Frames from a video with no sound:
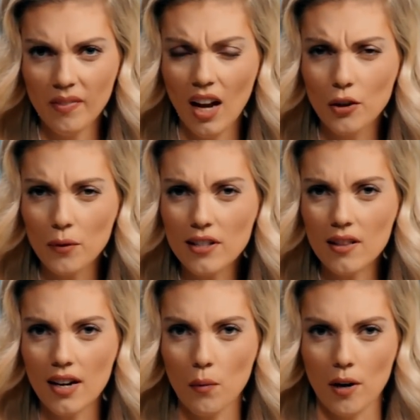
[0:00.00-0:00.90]
And the reason
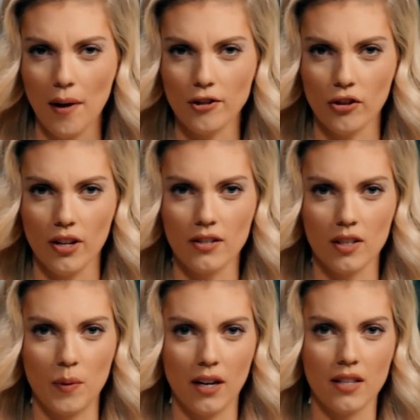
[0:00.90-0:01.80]
that I want to mention this is
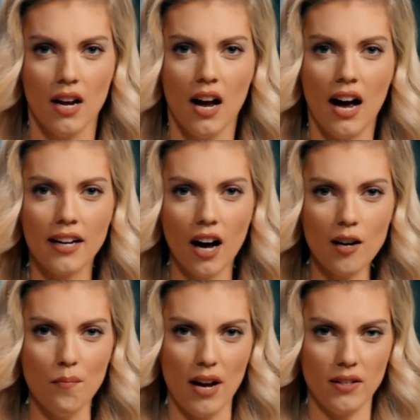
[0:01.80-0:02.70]
because I got
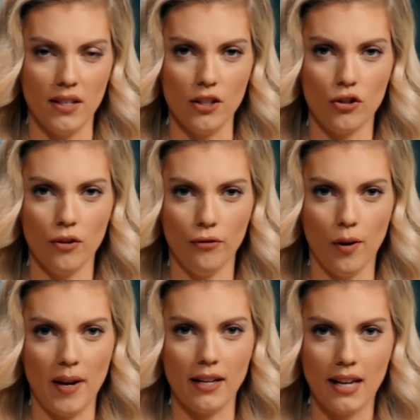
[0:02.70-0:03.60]
a message
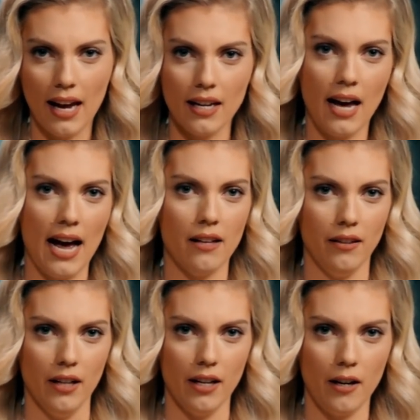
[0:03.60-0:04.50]
from a gay
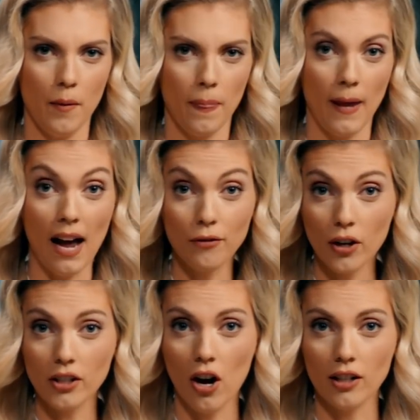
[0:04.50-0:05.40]
Catholic after I
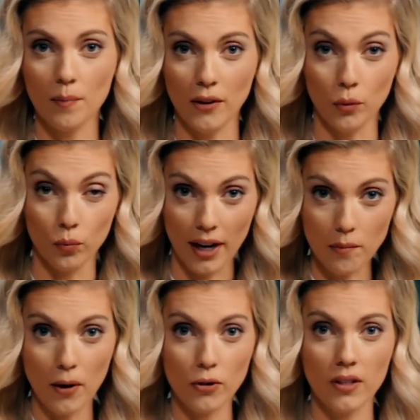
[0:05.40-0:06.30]
talked about the
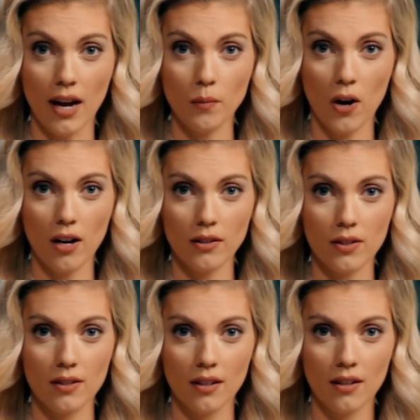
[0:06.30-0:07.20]
rainbow
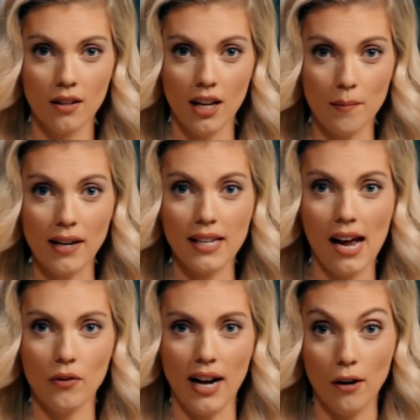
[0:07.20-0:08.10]
sidewalks in my
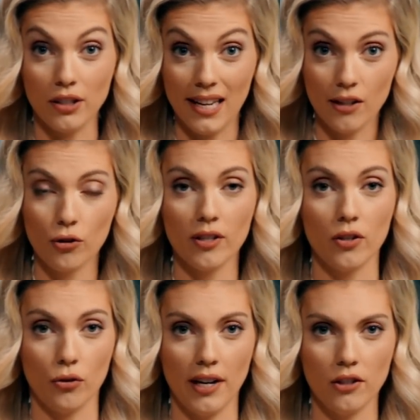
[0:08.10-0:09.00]
town and how dangerous the
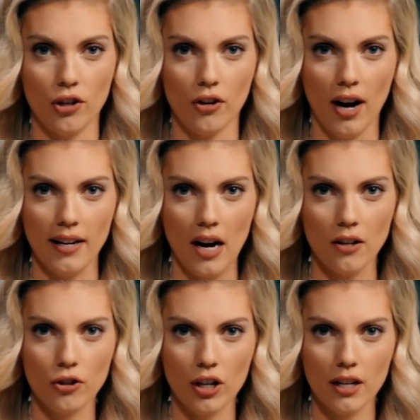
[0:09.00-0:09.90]
transgender
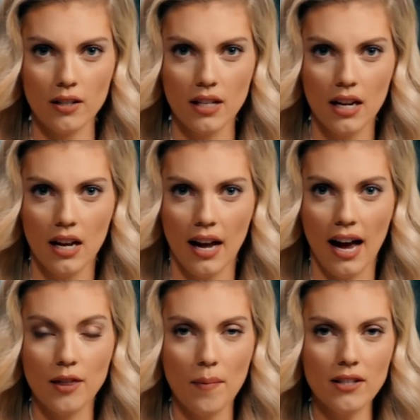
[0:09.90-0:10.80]
ideology is.
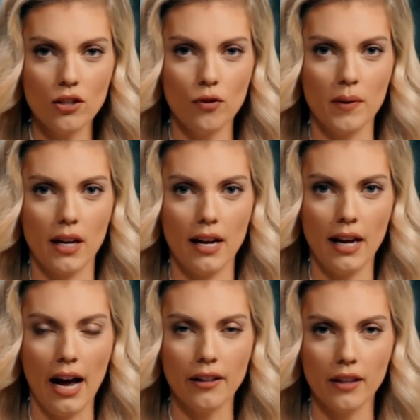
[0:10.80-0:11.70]
And the message from the gay
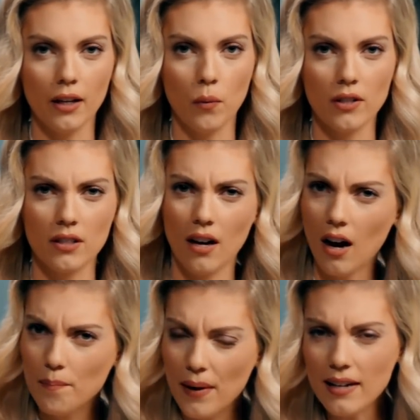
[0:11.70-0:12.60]
Catholic was
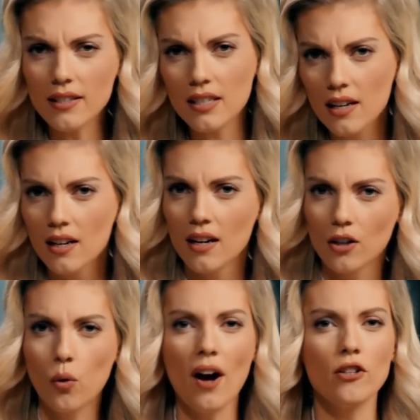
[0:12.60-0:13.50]
a bit
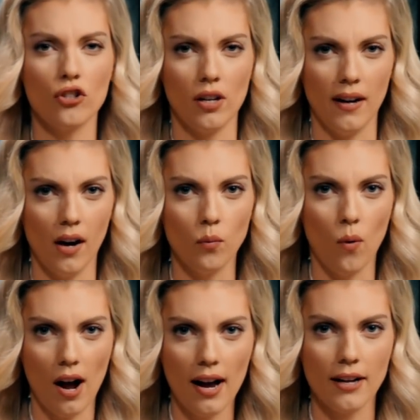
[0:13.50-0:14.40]
questioning on
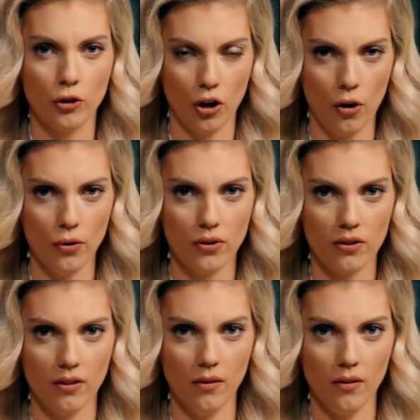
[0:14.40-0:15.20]
why I chose